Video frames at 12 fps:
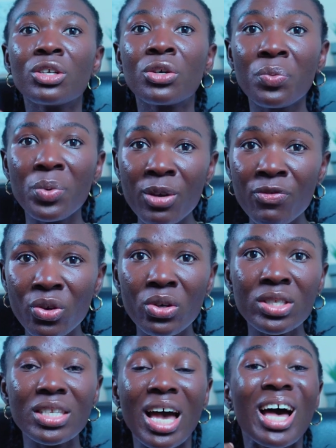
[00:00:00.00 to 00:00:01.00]

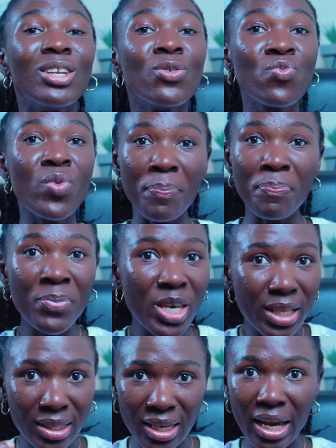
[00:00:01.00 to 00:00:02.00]
grievous and
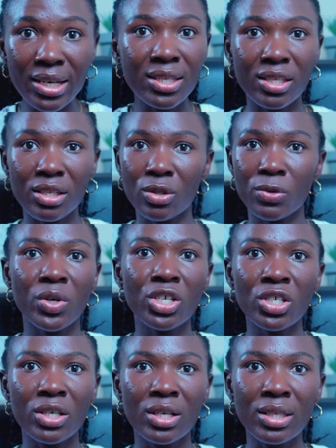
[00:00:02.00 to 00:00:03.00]
repeated
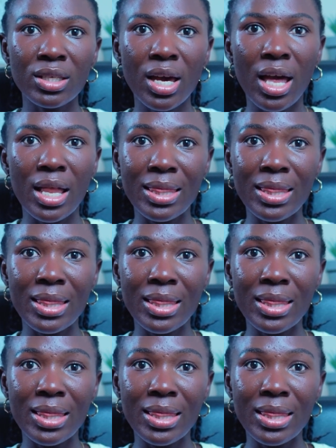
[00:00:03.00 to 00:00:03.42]
situations,